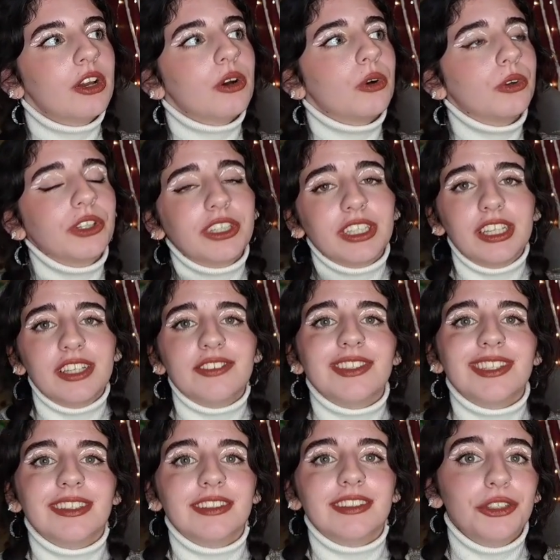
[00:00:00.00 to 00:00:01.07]
or you can
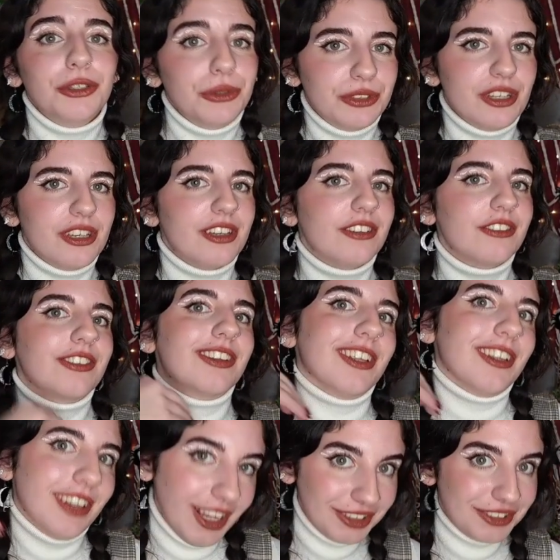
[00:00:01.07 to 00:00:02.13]
even use it for the
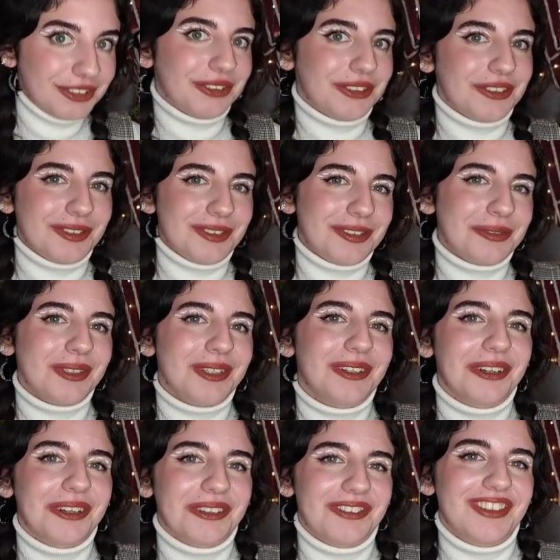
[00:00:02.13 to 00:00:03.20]
next Christmas
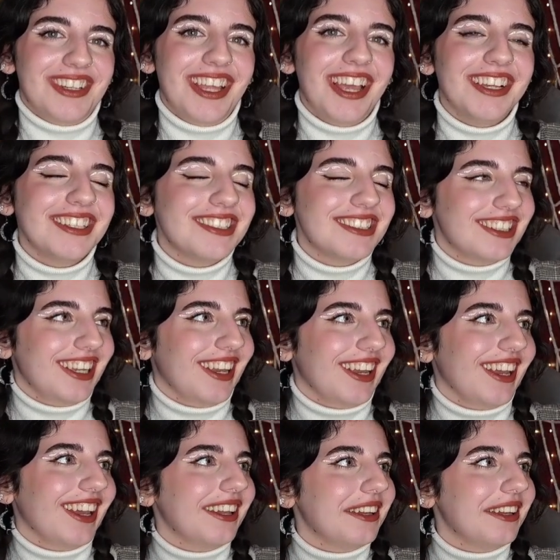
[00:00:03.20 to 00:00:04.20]
period for next year.